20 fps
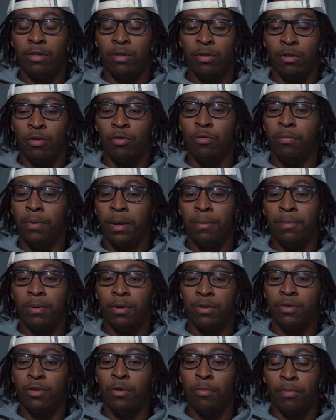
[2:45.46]
you'll be able
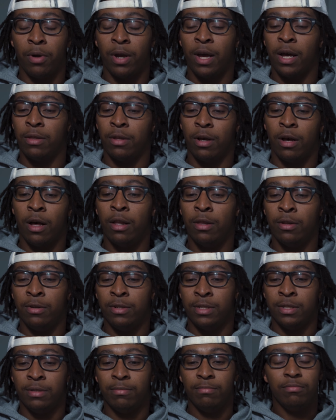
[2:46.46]
to still bring out the
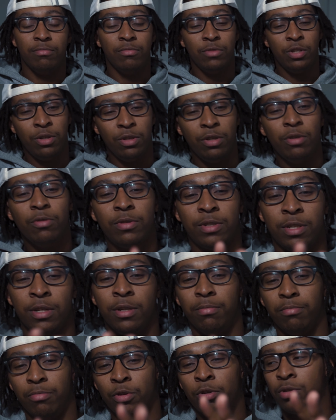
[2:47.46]
colors, and you'll
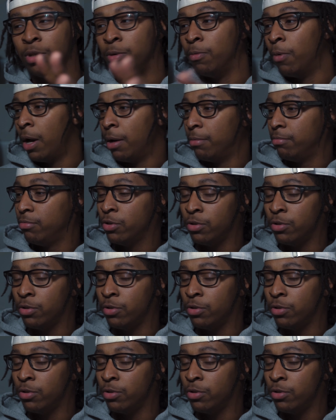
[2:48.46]
see why.